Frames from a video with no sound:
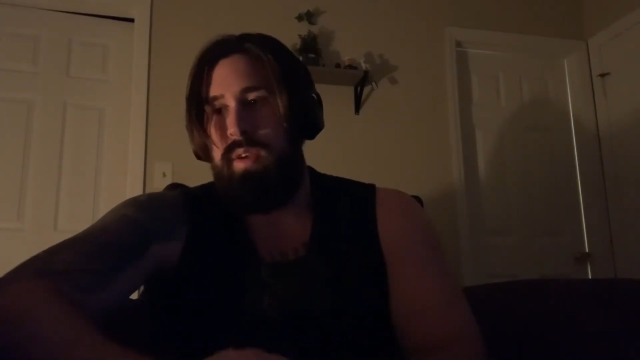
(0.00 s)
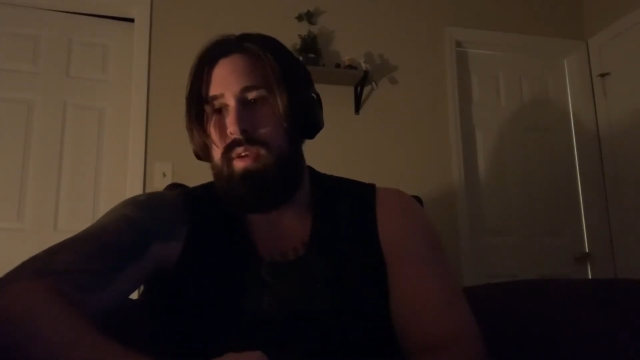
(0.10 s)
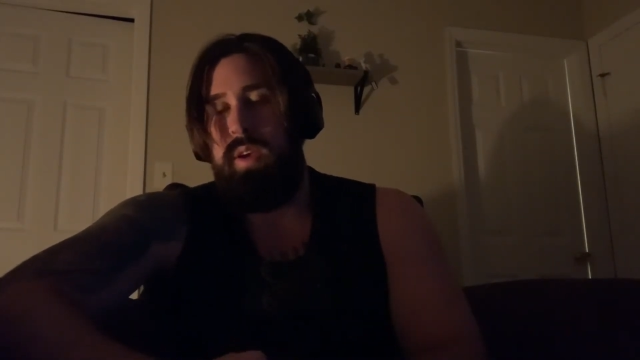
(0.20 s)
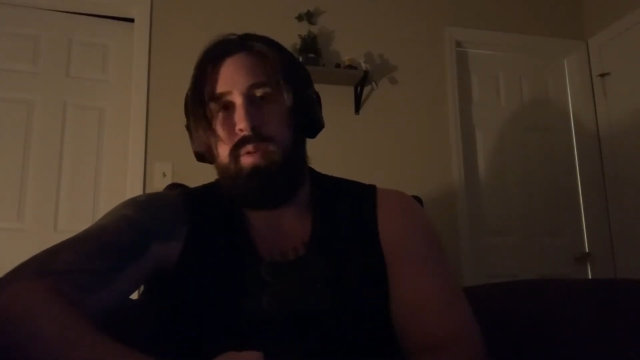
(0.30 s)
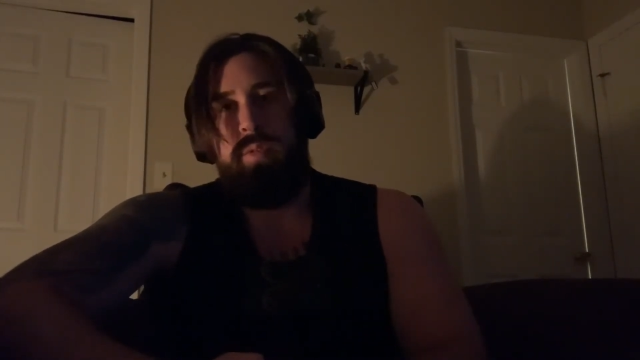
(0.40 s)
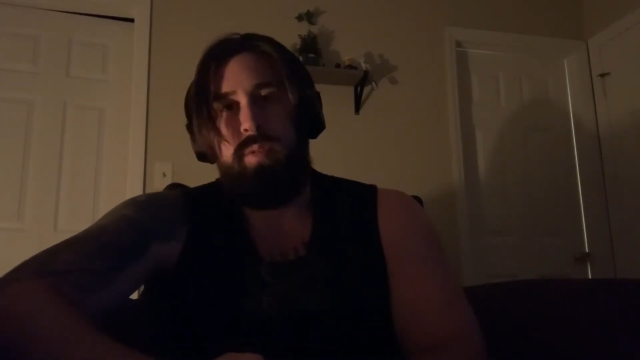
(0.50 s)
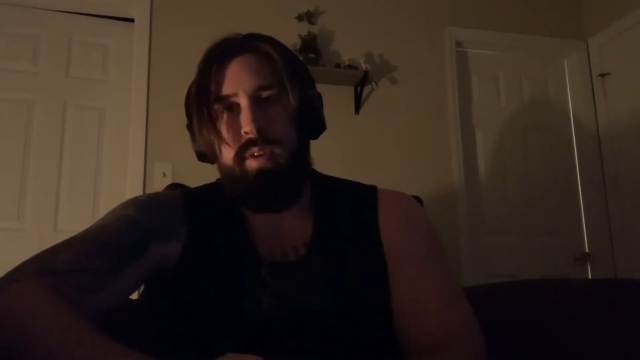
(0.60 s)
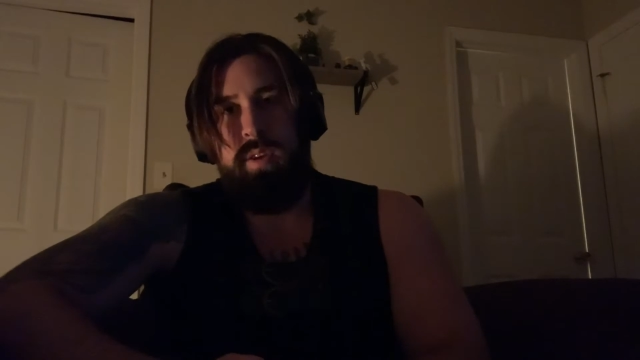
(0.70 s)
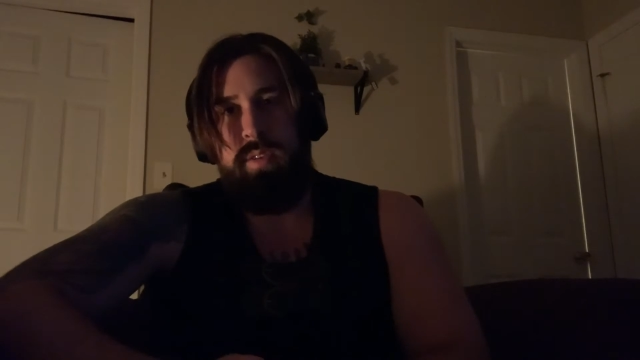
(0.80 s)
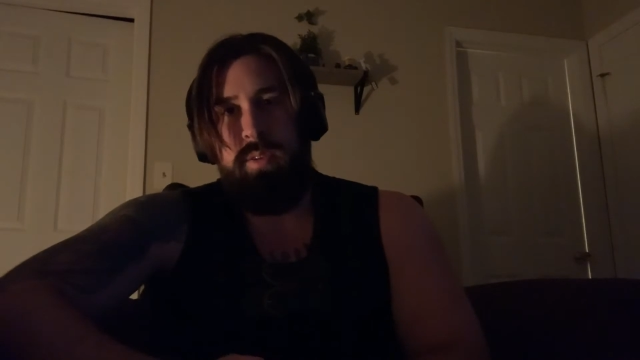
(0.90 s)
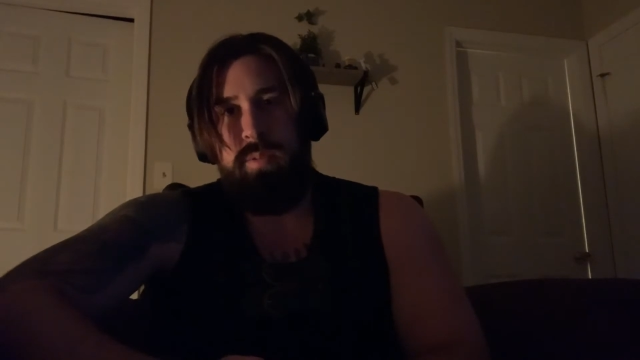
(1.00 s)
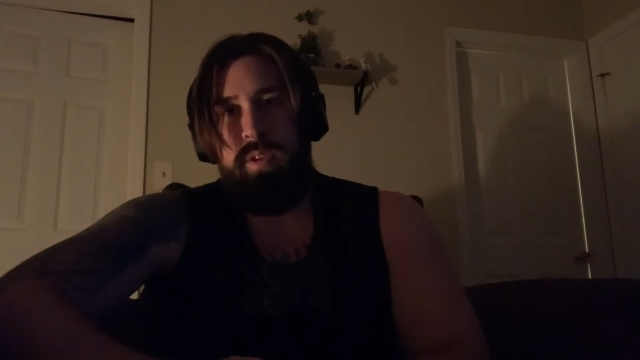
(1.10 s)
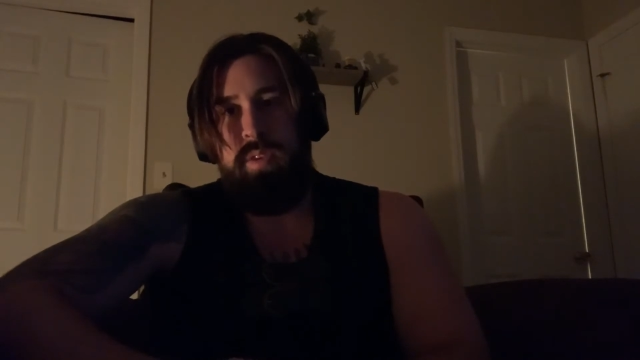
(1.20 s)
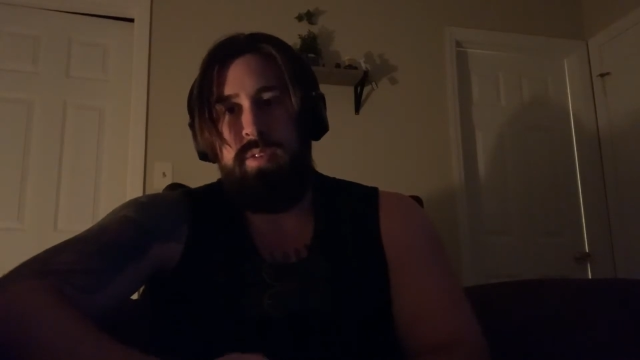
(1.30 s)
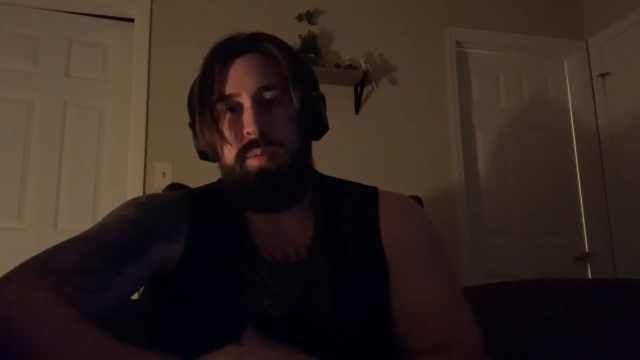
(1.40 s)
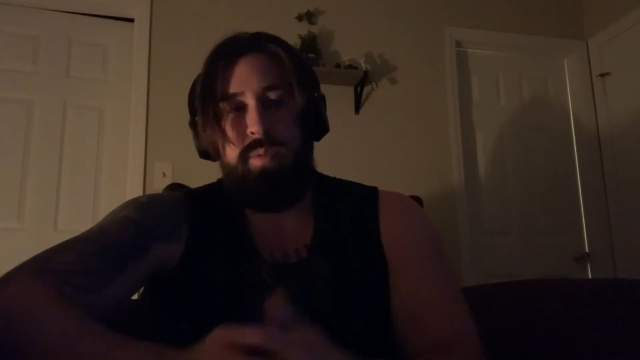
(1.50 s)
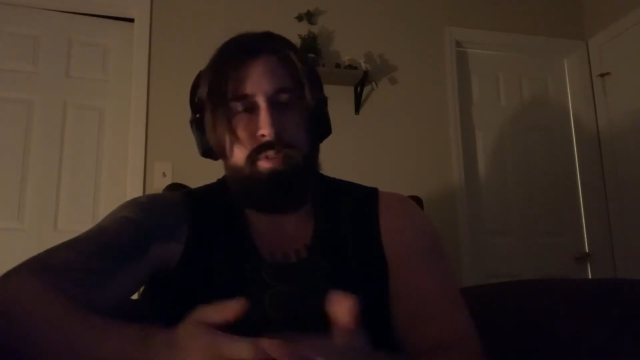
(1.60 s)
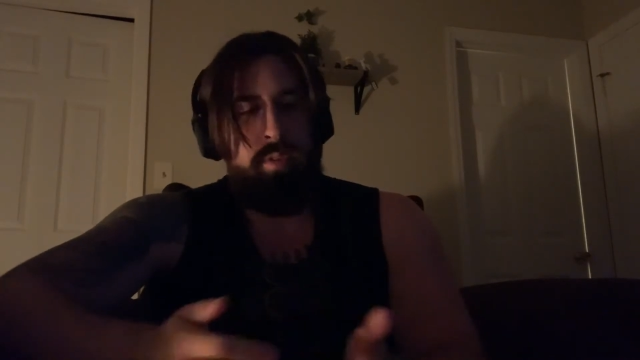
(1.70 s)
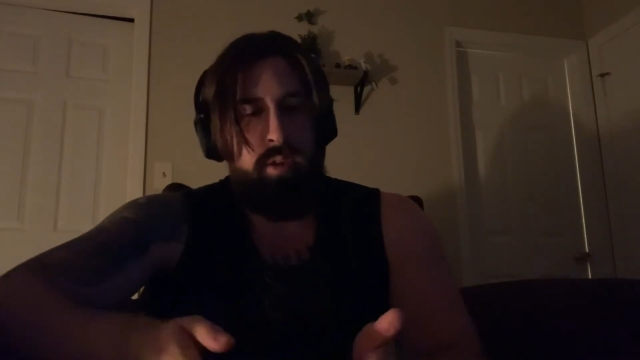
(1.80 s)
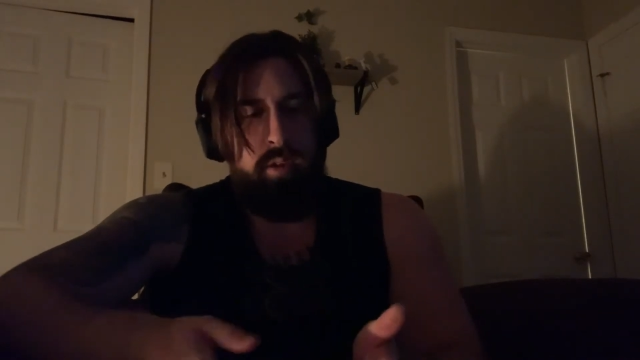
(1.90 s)
outdoor activities, with
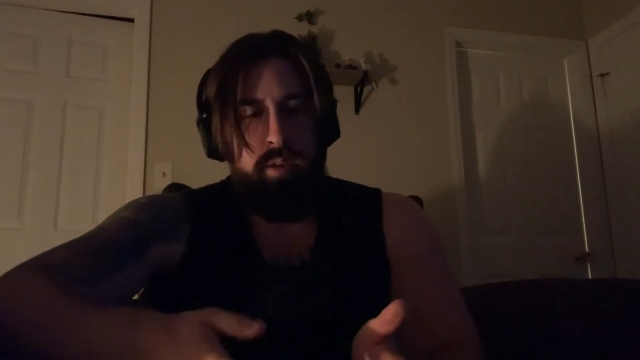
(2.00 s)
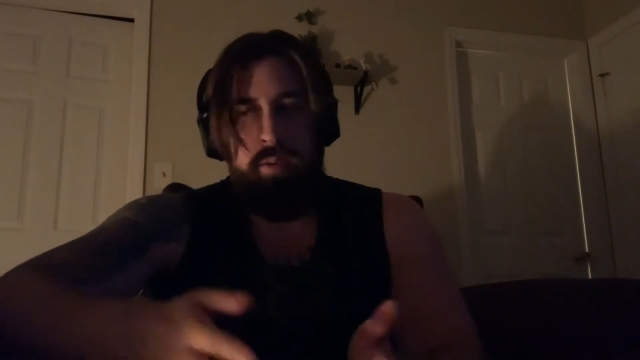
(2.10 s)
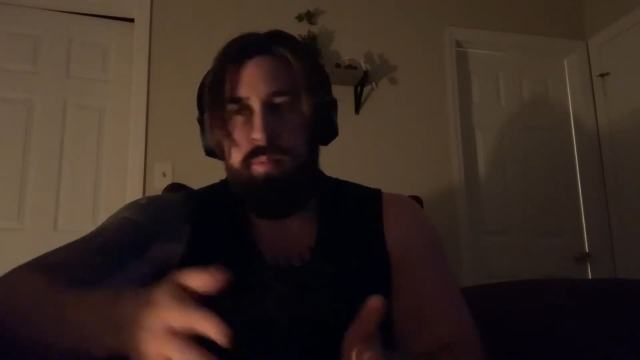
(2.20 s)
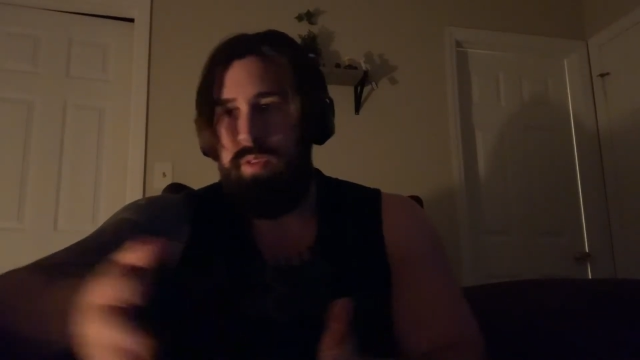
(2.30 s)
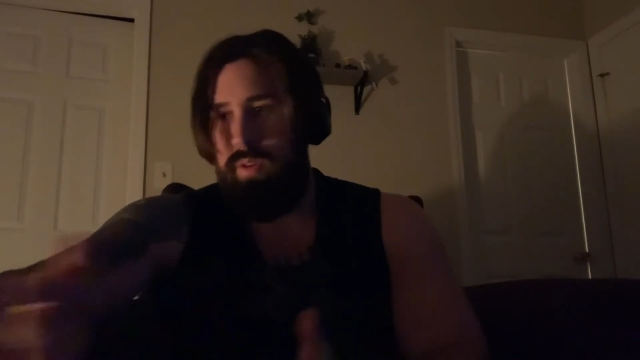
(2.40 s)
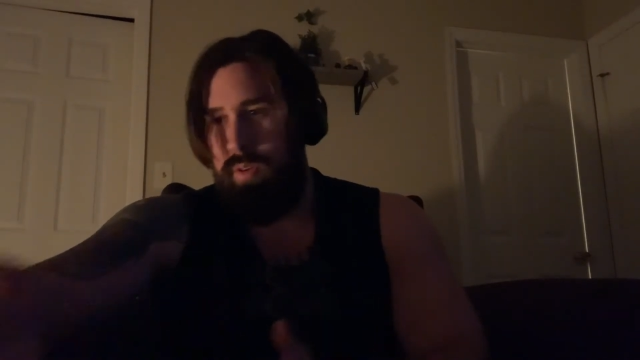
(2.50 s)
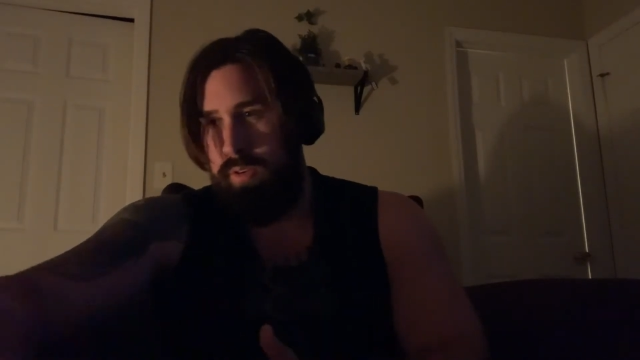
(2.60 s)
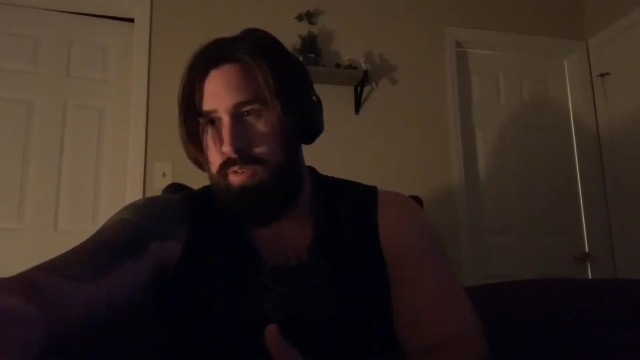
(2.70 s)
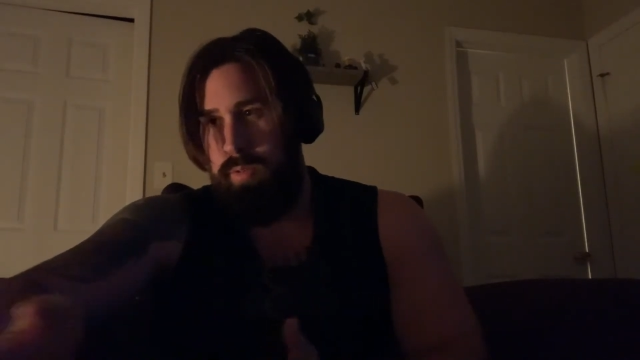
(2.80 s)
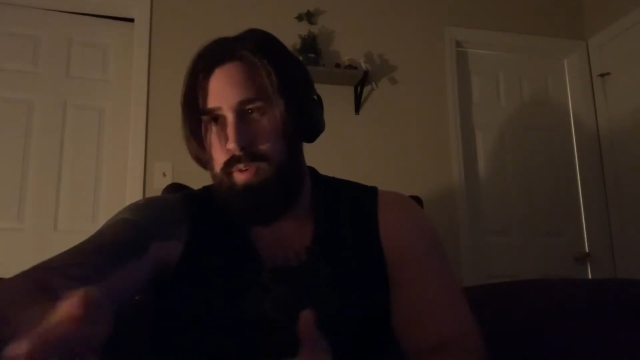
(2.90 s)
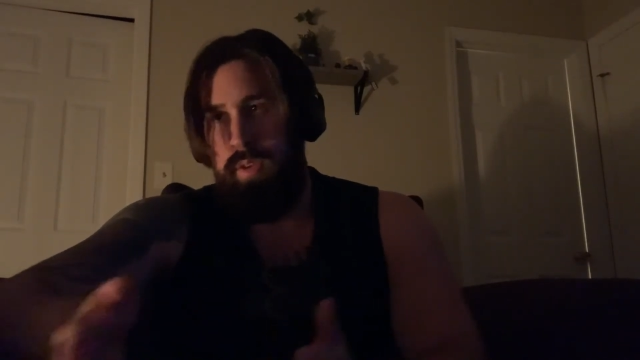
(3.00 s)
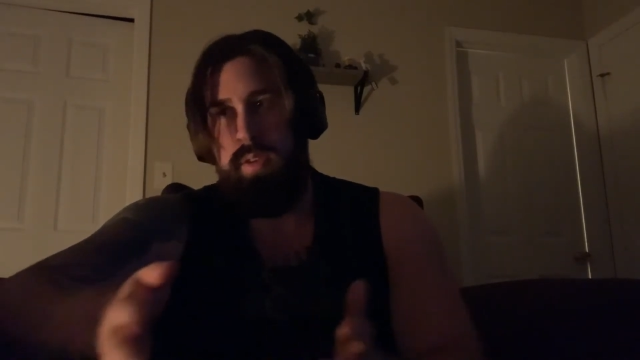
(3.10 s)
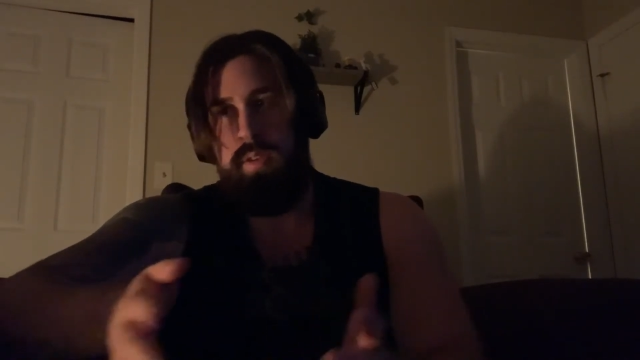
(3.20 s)
skiing, with archery.